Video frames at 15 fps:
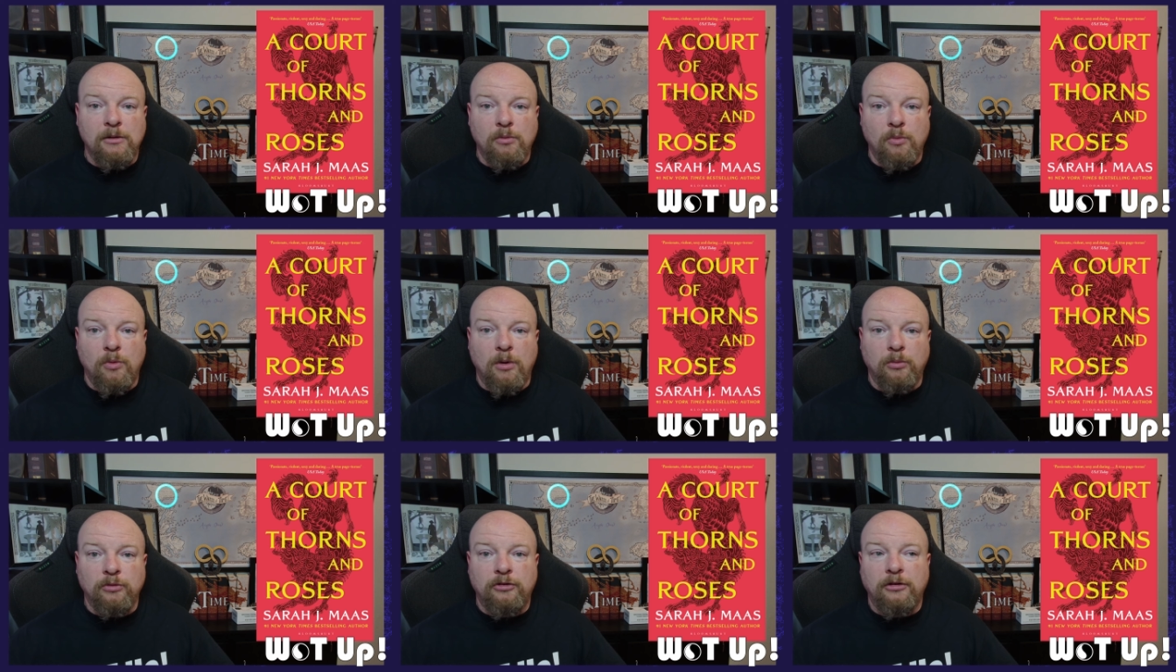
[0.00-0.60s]

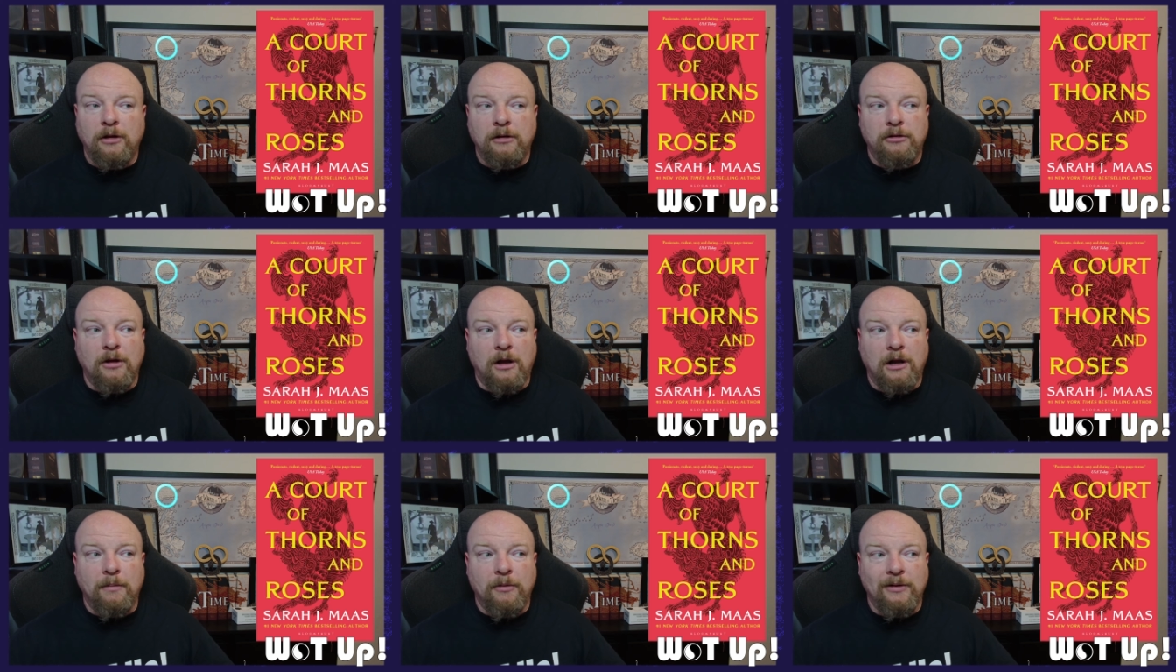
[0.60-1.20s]
won't
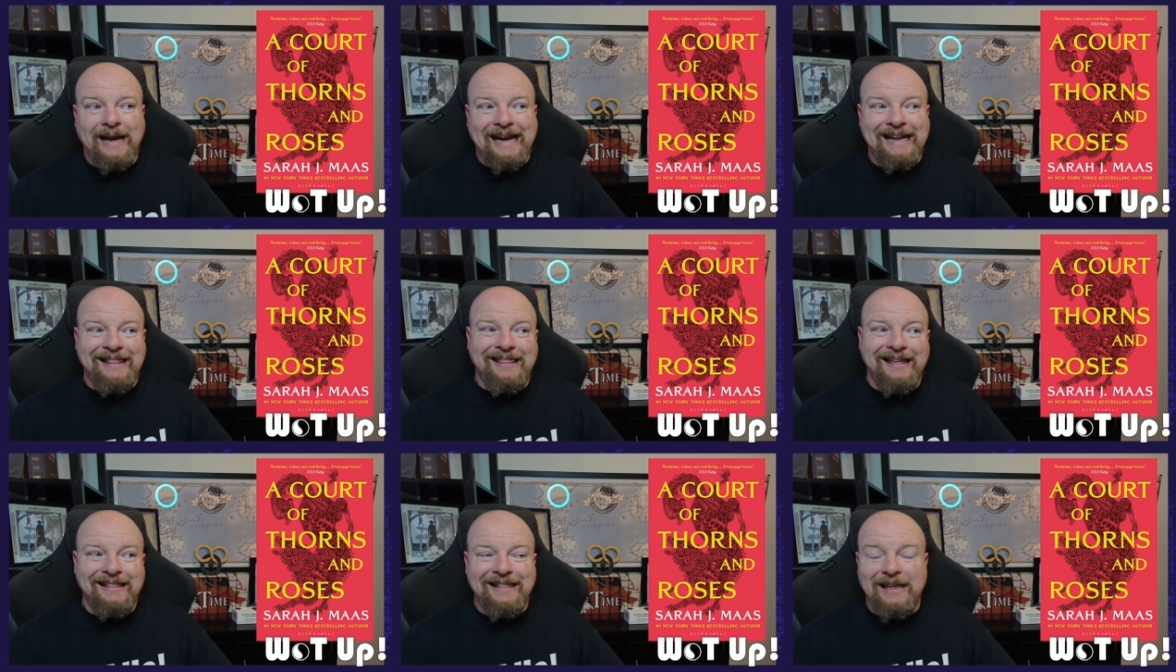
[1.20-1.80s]
talk about
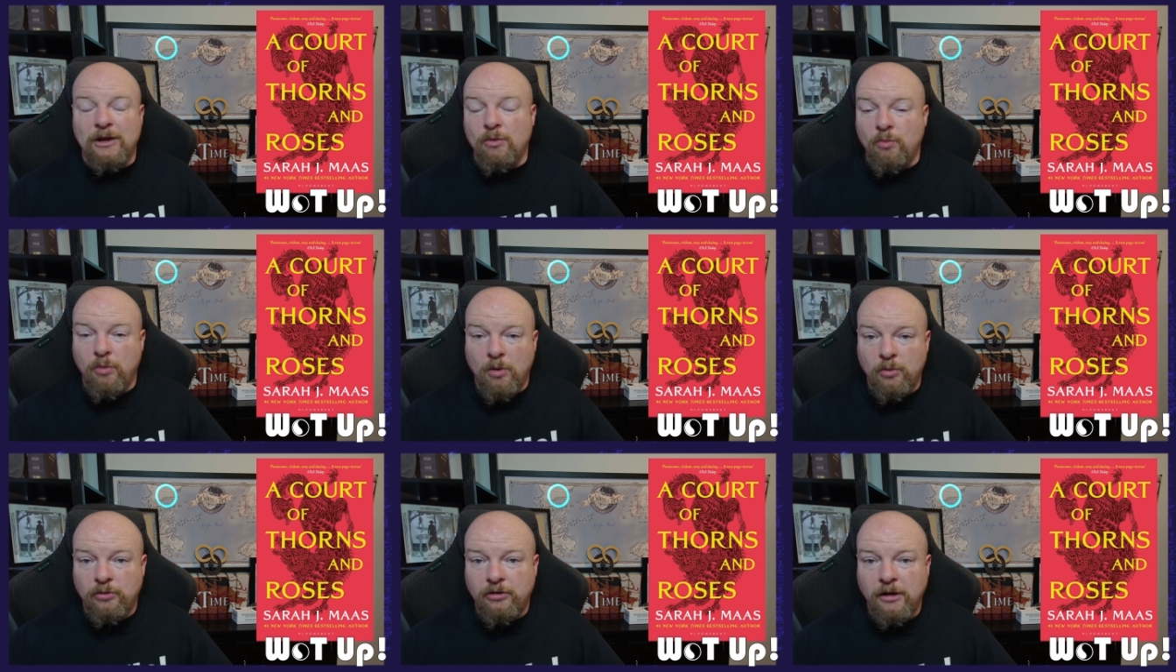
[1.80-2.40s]
anything that you
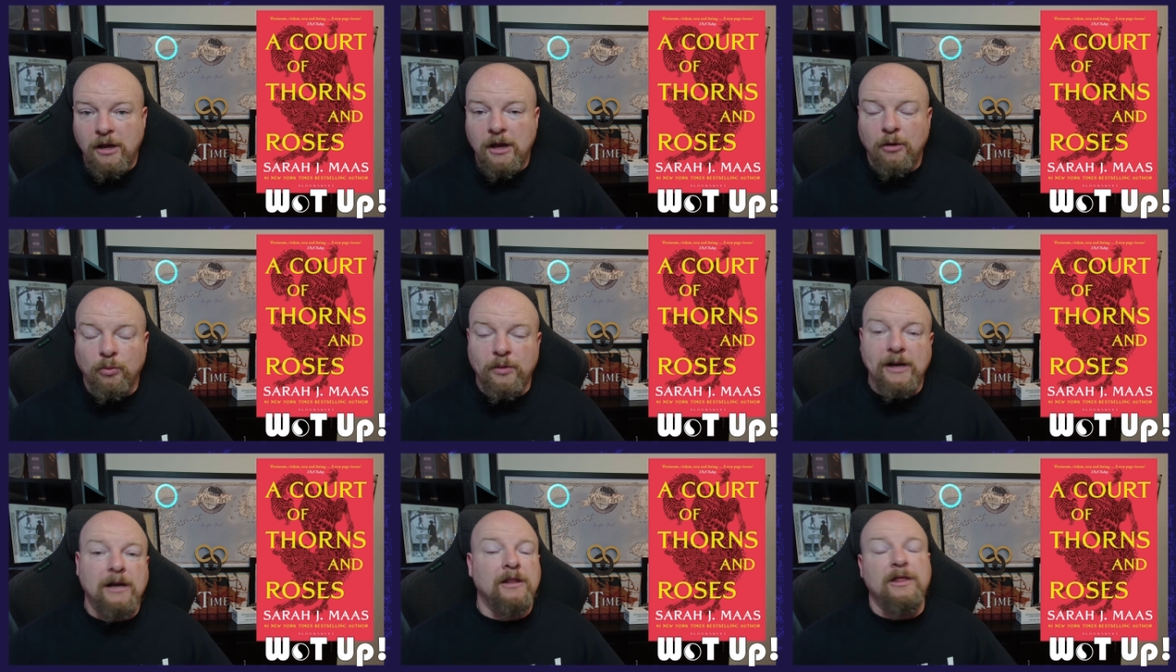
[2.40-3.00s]
won't
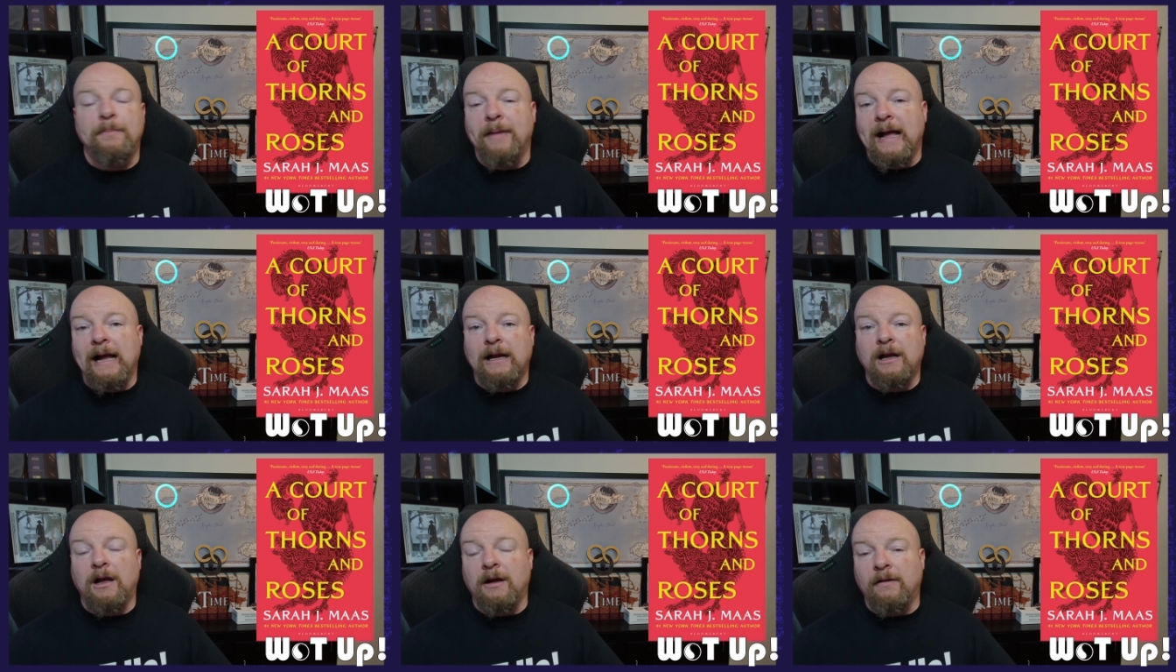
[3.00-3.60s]
read on the
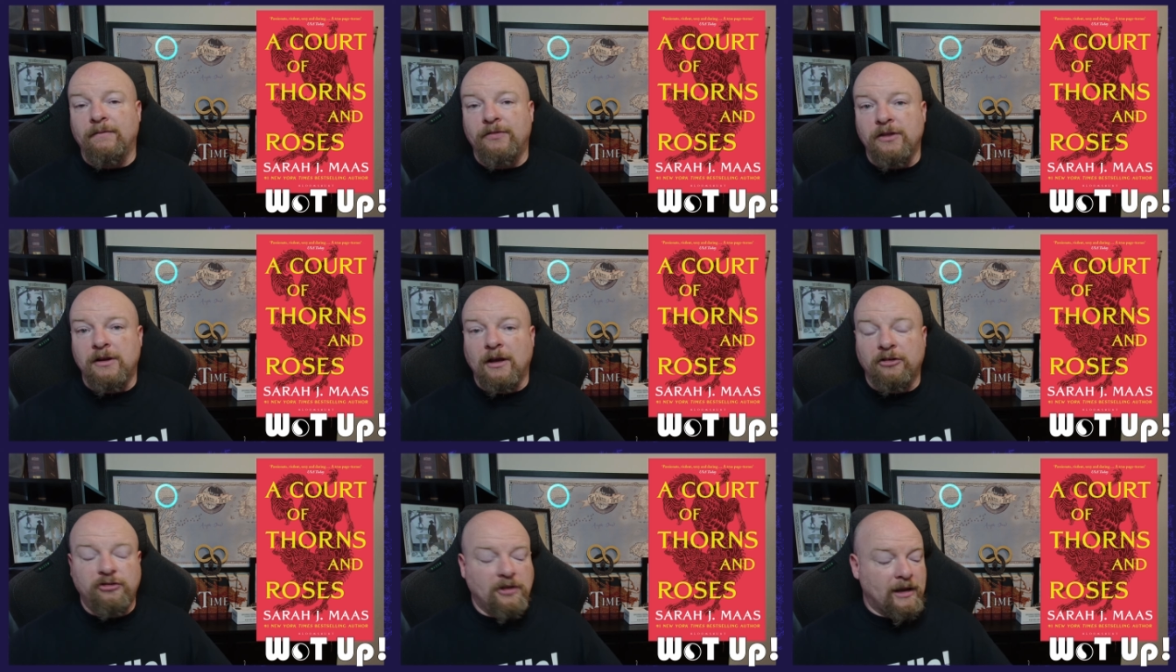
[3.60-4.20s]
back of the
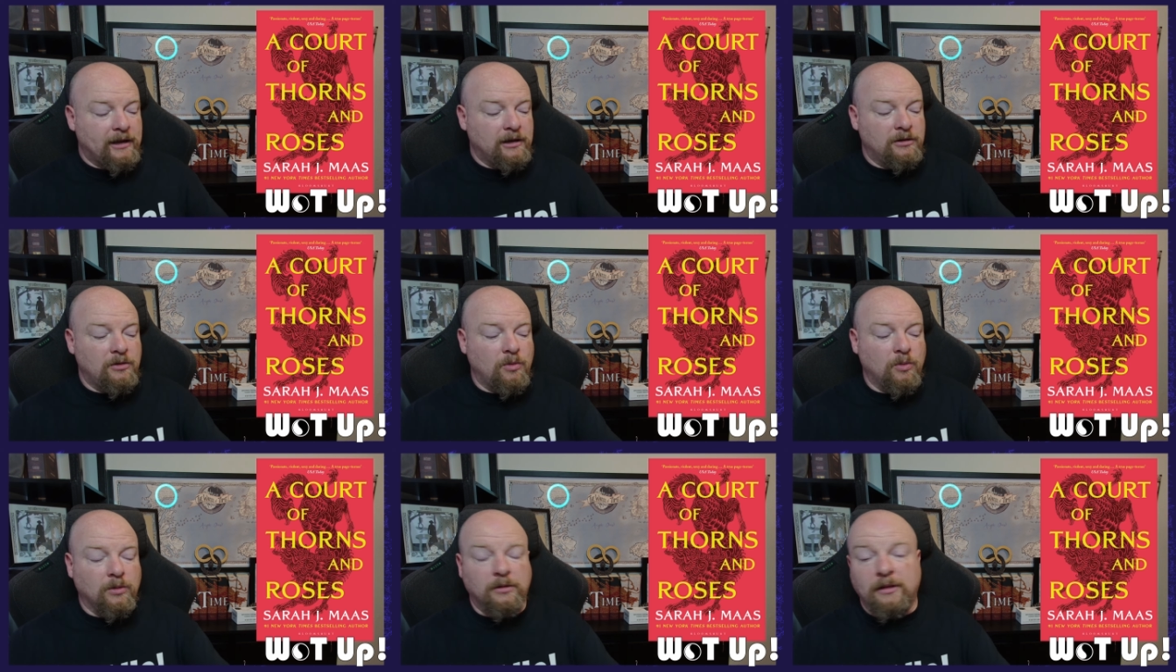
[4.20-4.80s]
dust jacket
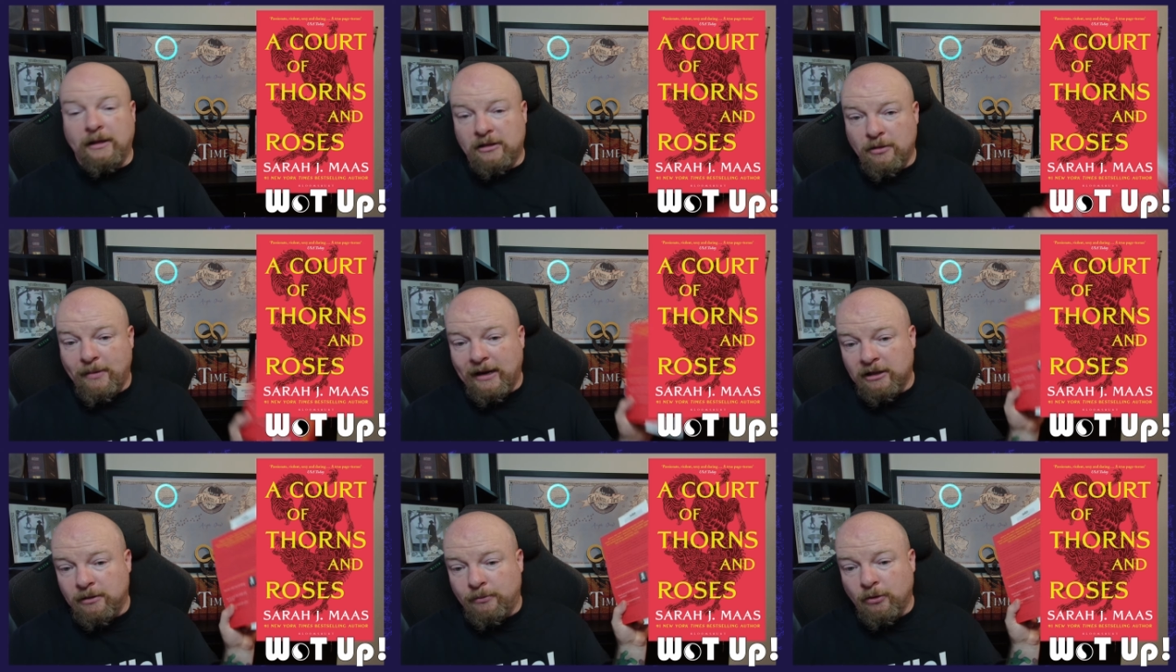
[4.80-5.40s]
or, like, the
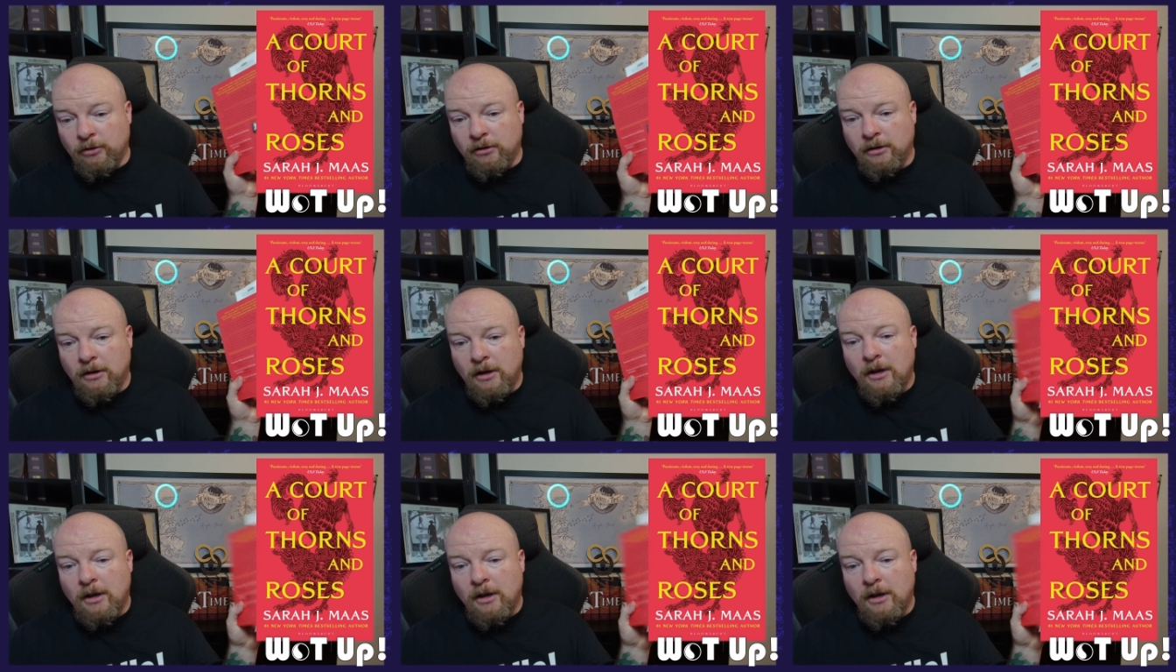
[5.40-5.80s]
back of the book.